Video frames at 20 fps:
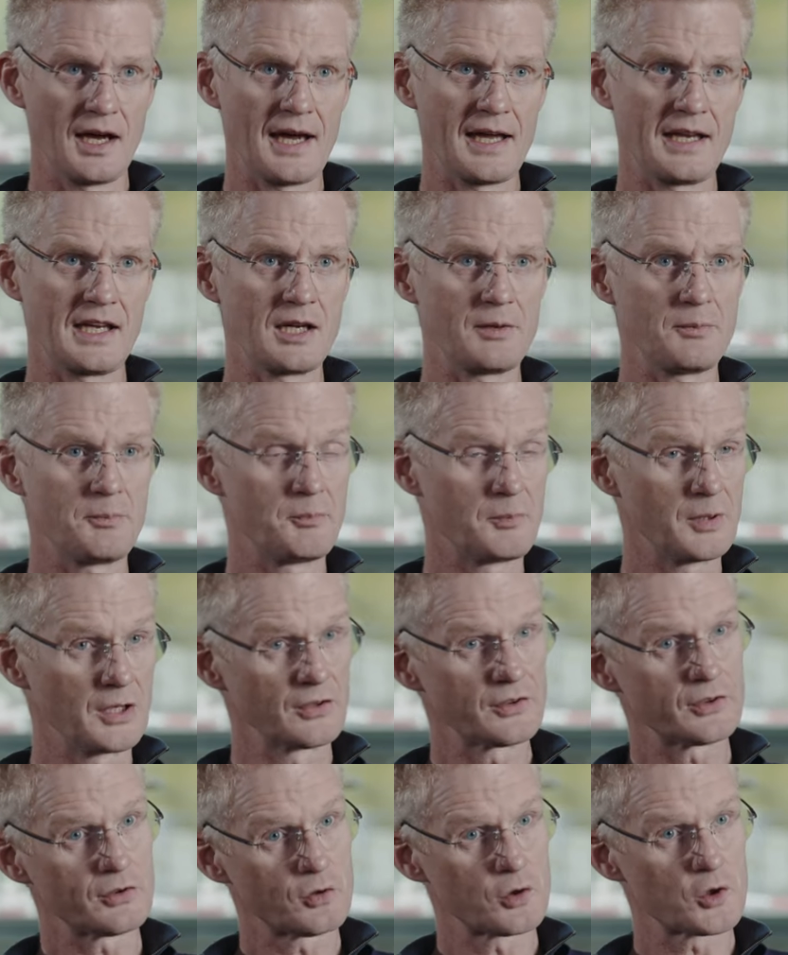and they
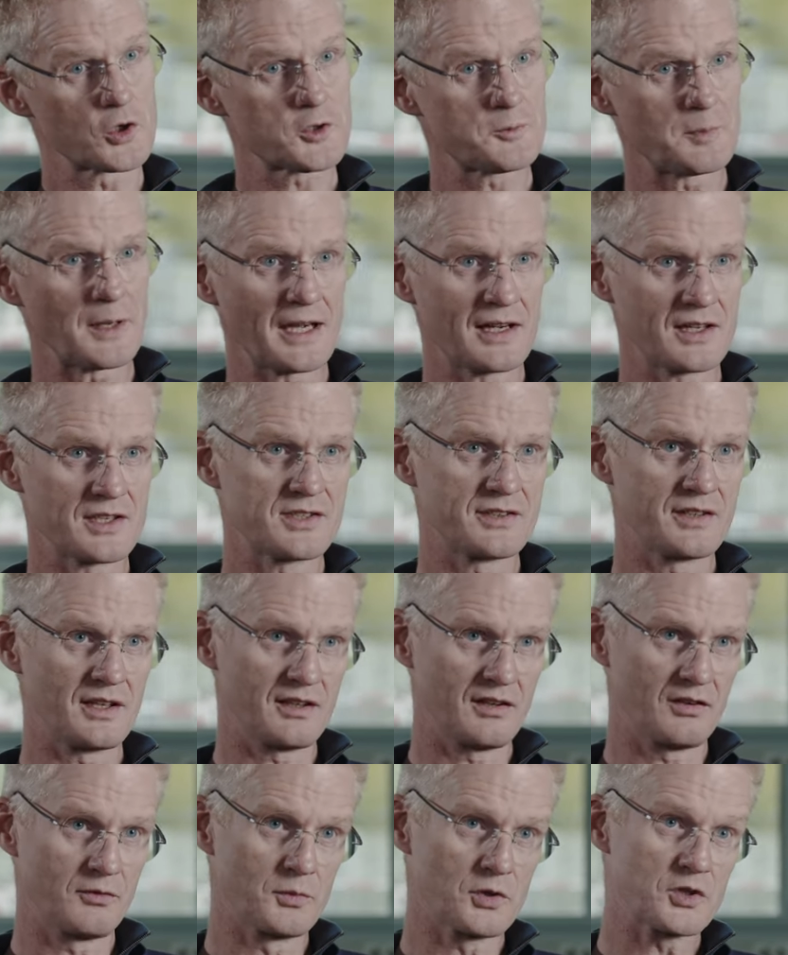build a course package that
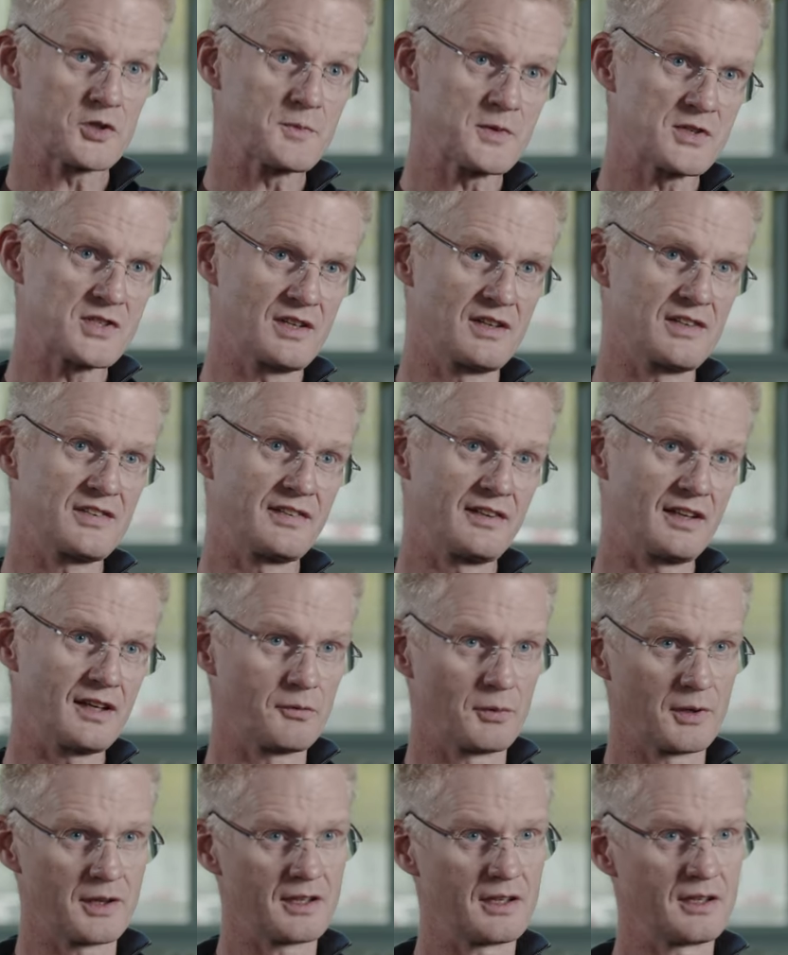is more
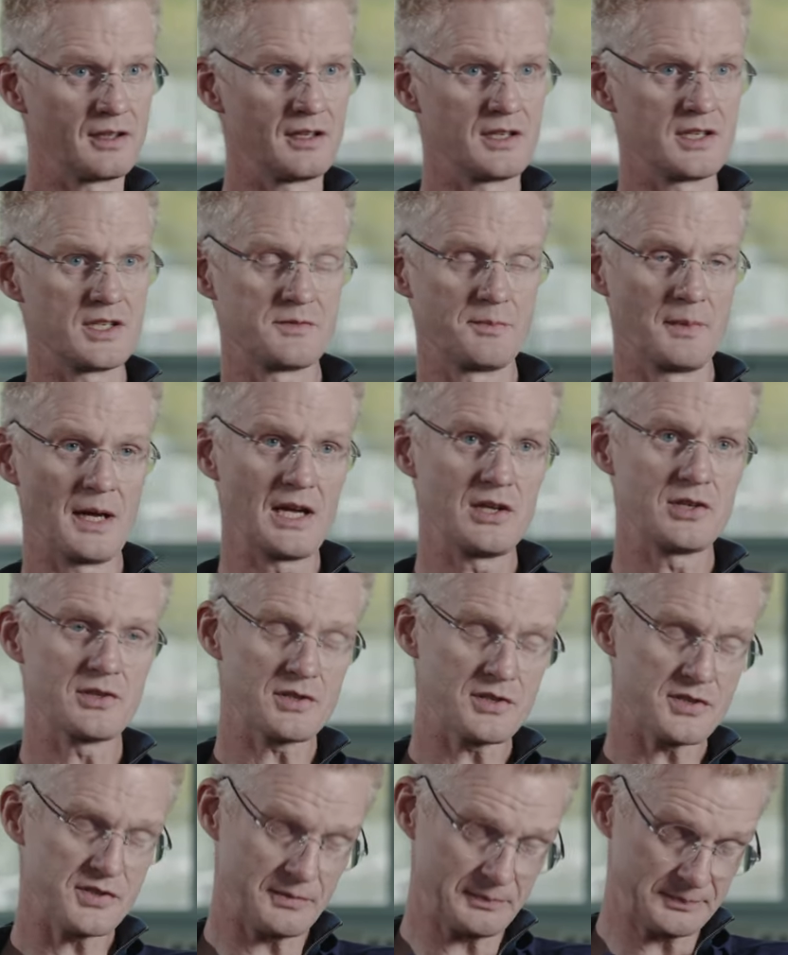specialistic within these
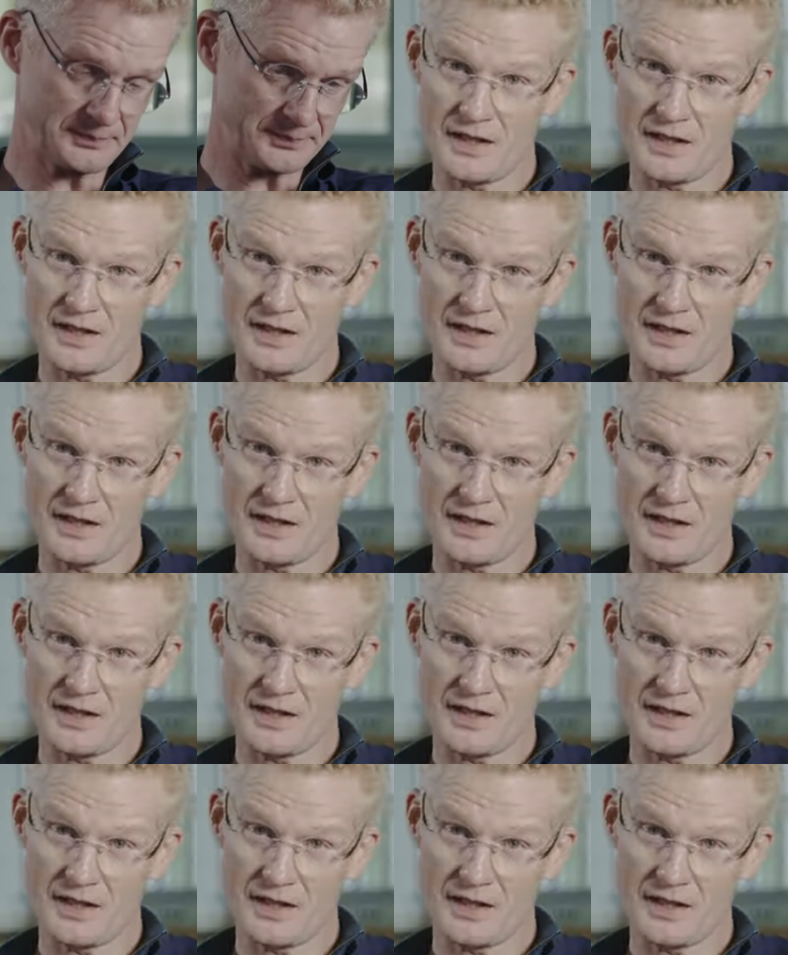majors.